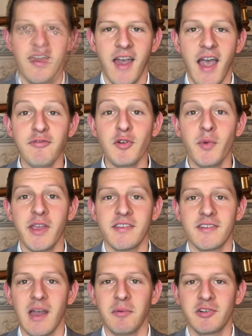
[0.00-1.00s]
After we
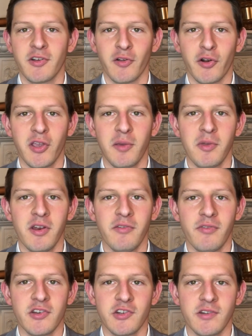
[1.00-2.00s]
establish a learning community
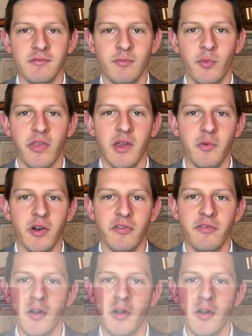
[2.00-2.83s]
vision, we then want to